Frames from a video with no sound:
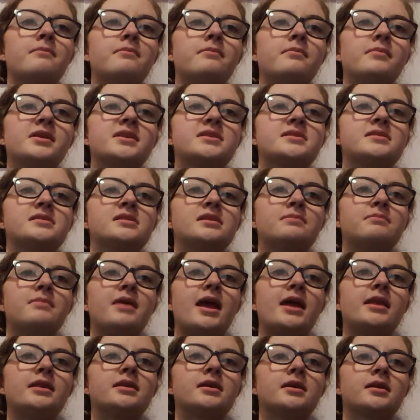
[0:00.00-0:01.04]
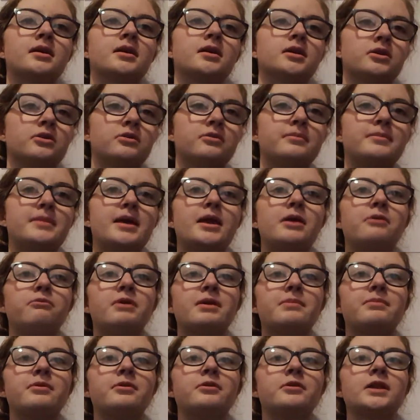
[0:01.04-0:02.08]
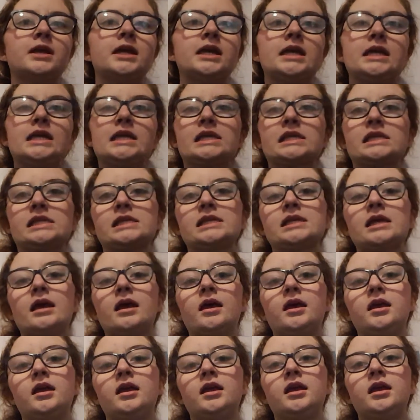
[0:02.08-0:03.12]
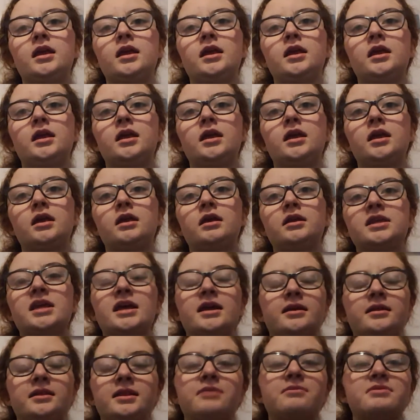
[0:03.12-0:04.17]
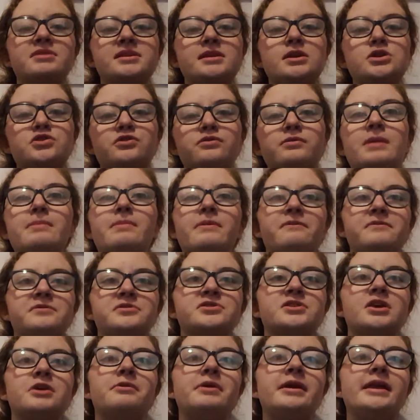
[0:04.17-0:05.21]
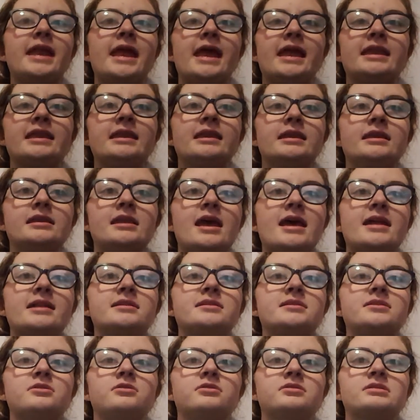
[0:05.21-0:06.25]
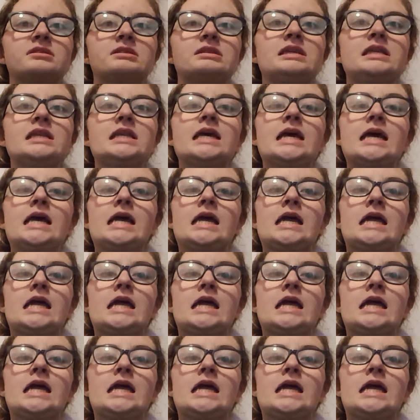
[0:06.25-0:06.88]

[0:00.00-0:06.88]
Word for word: Mrs. Amanda uh, May Whipple is technically was teacher May, but for sewing, and Nancy Oleson